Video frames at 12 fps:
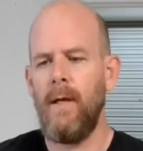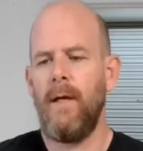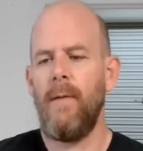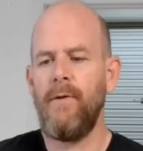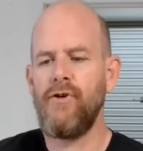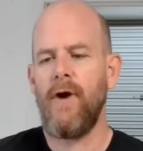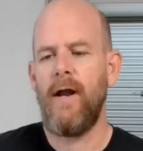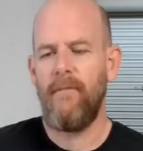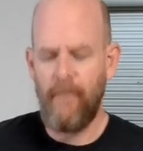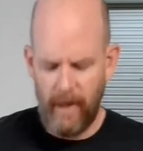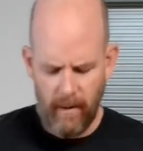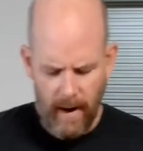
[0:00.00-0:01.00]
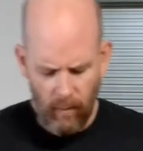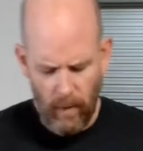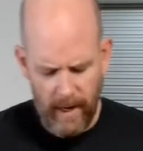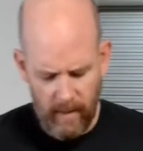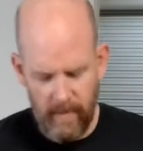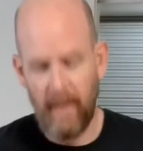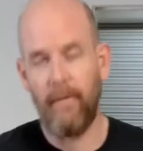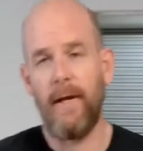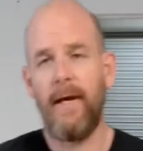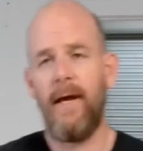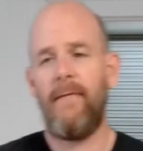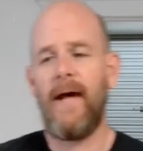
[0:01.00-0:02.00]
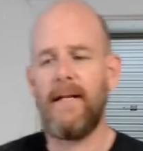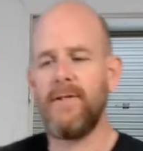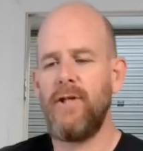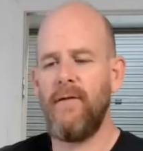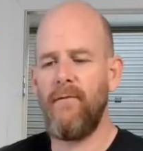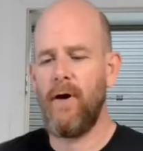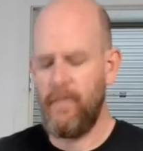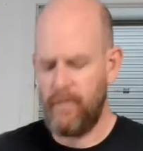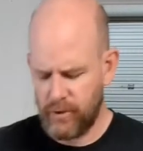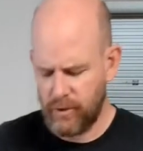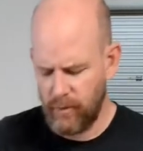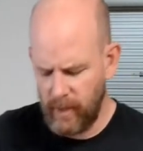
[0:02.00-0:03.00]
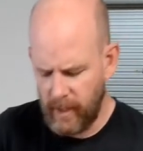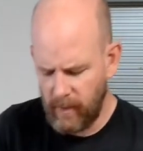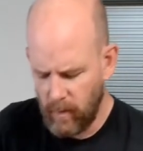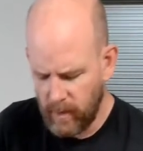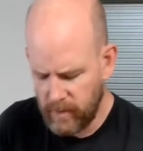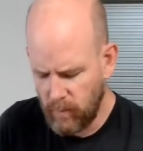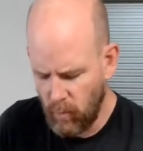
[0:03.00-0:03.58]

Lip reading: I'm trying to figure out a way to be able to get that stuff on the screen where it's more